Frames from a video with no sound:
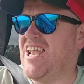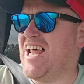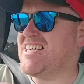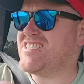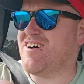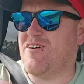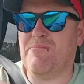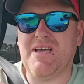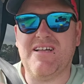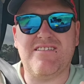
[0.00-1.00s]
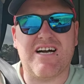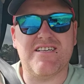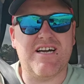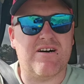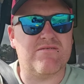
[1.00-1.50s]
Last time me and
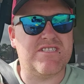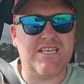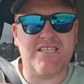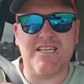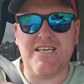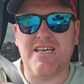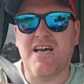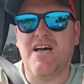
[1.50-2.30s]
Danielle did the